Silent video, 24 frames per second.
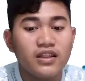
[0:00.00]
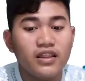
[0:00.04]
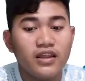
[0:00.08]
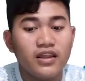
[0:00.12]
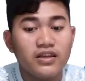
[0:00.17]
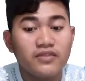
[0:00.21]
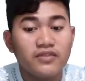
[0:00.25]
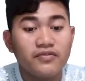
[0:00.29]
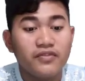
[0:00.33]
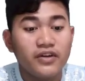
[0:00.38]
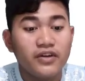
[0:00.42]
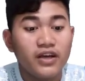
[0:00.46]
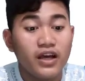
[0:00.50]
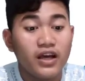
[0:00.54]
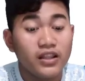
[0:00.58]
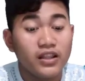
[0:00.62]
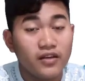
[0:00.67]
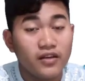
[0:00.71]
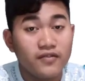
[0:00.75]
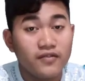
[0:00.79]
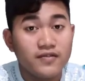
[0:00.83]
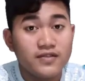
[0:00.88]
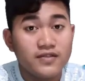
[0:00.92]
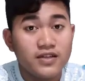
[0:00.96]
the
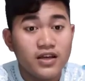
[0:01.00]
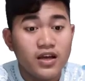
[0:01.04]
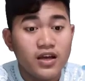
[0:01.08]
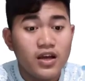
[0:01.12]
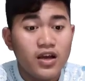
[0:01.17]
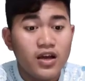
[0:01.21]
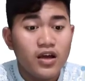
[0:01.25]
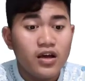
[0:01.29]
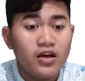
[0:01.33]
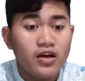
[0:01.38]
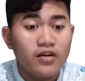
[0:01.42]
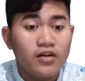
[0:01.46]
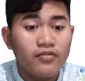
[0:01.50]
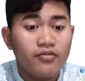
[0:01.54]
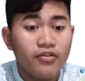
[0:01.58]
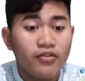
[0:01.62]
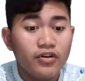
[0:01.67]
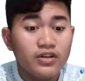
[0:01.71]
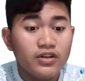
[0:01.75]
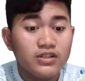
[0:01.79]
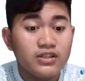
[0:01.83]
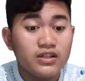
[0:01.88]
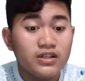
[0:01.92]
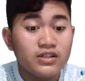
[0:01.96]
fricatives.
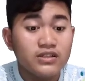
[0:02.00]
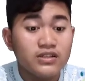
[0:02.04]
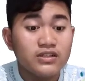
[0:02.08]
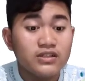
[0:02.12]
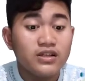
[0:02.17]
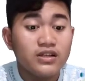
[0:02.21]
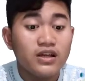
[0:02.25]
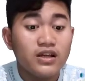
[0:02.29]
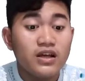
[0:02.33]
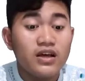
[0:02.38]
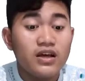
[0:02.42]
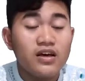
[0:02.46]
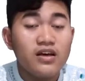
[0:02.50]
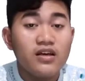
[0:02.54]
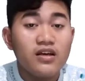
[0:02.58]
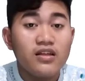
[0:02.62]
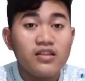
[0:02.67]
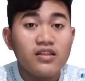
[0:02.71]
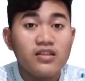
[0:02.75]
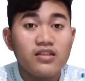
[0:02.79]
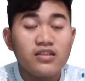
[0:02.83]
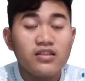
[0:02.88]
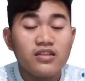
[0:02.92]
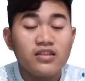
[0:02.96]
Voiceless.
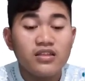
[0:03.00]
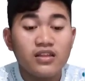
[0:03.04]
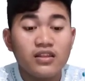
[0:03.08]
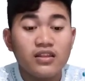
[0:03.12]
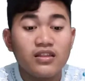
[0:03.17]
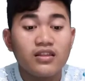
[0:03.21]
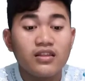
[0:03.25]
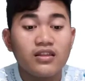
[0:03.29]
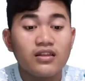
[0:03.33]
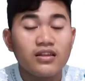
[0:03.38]
Th,